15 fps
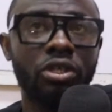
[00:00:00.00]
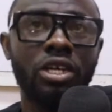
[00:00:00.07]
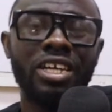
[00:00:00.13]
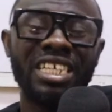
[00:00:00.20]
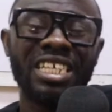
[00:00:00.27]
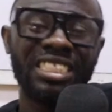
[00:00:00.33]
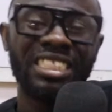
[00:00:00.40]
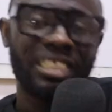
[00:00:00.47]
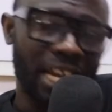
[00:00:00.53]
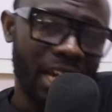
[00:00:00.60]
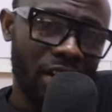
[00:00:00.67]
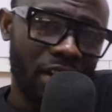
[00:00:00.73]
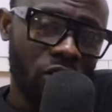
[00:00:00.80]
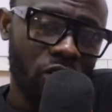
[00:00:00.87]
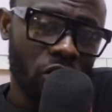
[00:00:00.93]
Standard
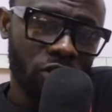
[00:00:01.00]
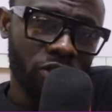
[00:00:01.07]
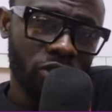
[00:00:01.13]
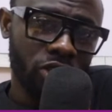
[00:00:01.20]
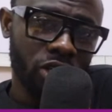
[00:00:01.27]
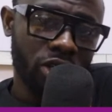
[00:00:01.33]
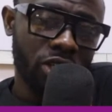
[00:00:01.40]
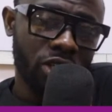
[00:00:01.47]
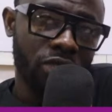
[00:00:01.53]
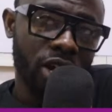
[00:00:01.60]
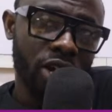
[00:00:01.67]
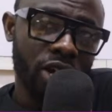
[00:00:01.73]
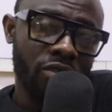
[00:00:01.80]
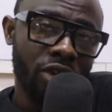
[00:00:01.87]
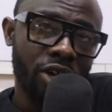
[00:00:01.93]
costing is very
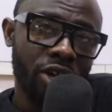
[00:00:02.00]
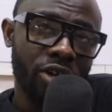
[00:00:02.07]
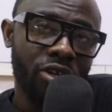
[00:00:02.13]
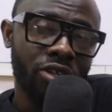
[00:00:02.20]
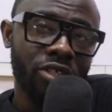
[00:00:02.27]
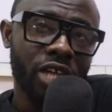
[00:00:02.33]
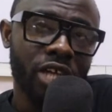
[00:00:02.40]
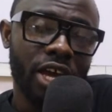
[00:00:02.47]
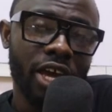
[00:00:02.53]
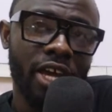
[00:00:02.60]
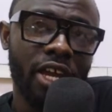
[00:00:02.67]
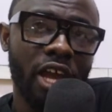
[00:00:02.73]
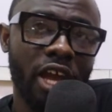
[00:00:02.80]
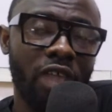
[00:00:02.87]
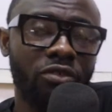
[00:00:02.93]
critical there in
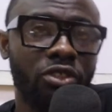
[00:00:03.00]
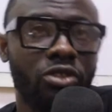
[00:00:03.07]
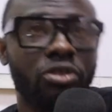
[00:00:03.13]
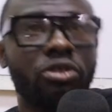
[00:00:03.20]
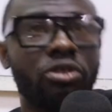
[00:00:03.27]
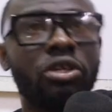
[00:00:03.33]
F2.